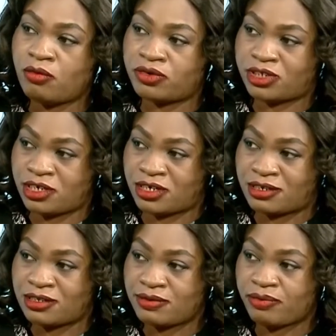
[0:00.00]

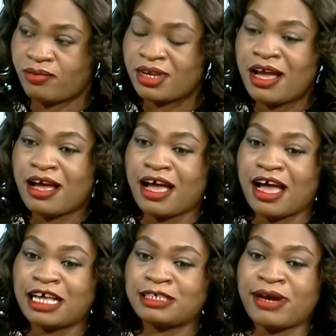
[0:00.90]
procedures,
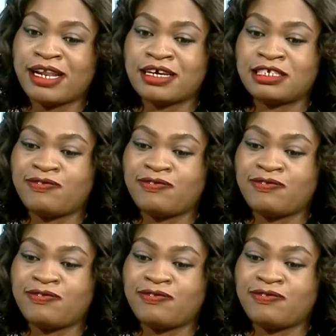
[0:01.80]
as well as